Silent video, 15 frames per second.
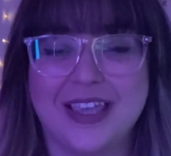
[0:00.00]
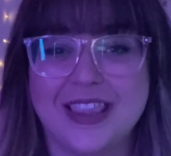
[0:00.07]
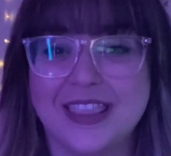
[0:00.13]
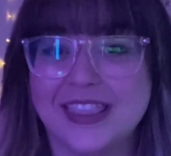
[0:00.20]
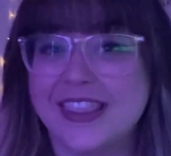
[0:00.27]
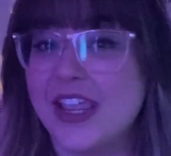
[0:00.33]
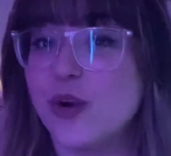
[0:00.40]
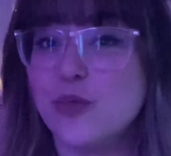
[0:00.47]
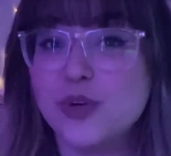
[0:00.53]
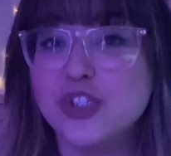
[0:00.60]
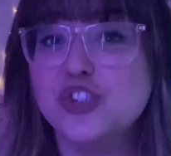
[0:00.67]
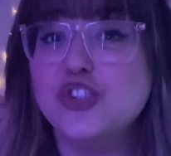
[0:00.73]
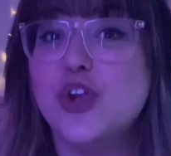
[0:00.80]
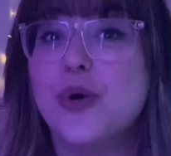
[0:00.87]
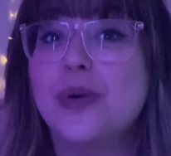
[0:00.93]
there was
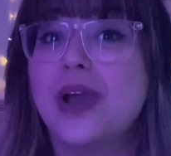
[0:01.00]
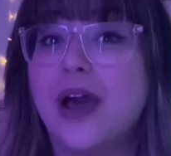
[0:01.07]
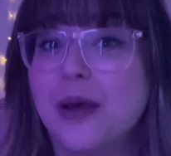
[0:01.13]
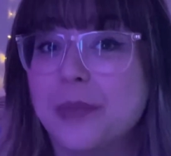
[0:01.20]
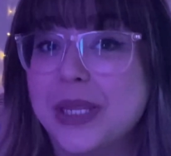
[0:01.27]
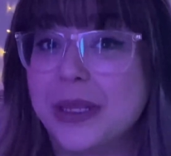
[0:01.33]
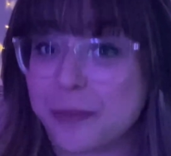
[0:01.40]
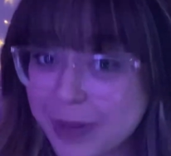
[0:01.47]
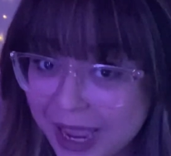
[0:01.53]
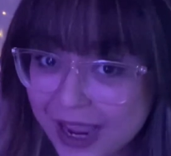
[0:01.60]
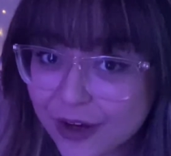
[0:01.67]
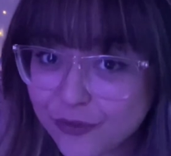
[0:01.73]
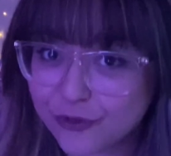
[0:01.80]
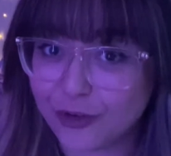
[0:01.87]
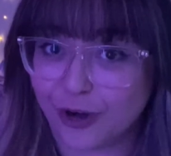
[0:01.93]
no coming
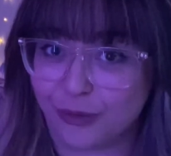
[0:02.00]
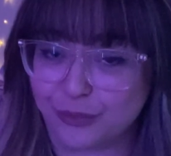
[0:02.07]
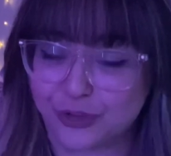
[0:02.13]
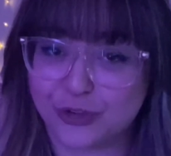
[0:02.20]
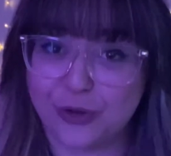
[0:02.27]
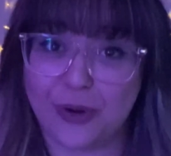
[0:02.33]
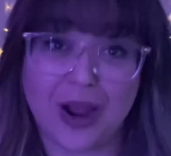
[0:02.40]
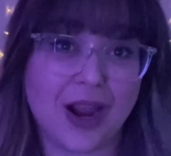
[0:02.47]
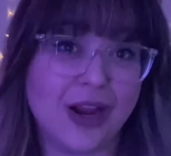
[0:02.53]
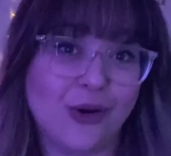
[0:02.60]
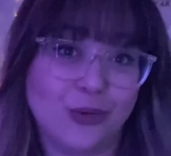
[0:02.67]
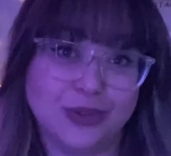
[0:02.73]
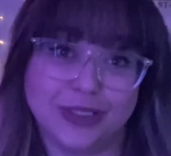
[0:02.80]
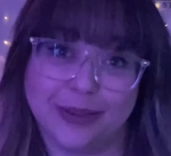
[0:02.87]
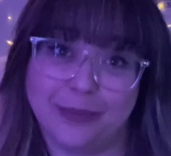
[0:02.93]
back from. So I
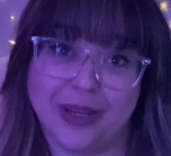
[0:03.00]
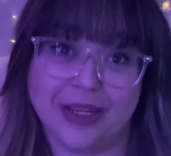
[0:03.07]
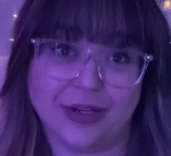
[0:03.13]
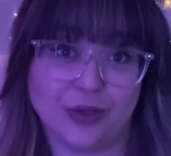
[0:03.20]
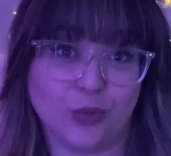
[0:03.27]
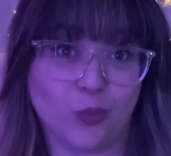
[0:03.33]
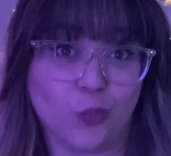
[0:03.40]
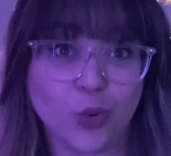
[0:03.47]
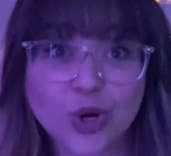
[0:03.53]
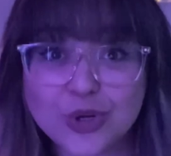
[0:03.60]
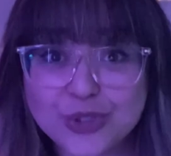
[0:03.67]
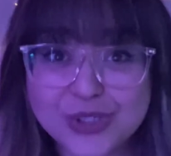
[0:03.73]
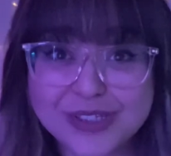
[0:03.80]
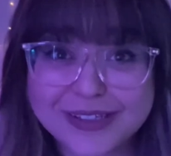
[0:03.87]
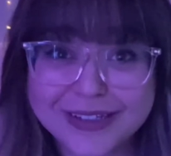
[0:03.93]
only made it
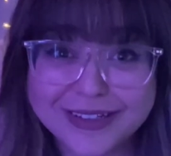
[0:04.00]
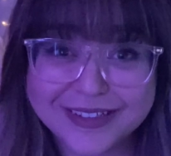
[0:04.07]
worse.